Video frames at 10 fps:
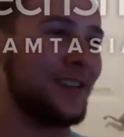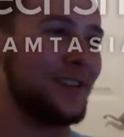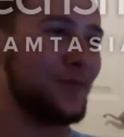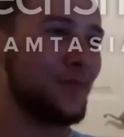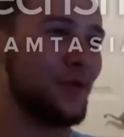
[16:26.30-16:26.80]

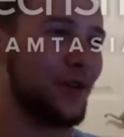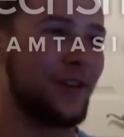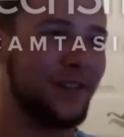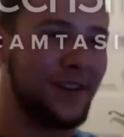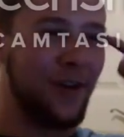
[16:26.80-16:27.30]
It's more
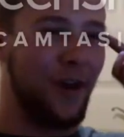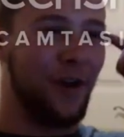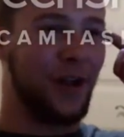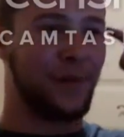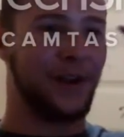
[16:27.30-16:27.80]

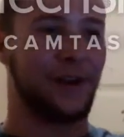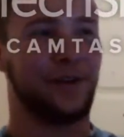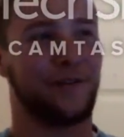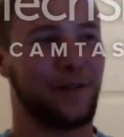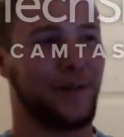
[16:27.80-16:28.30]
all up
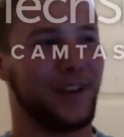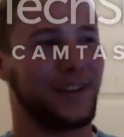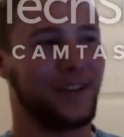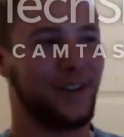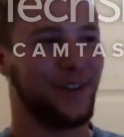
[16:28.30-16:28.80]
here for me. So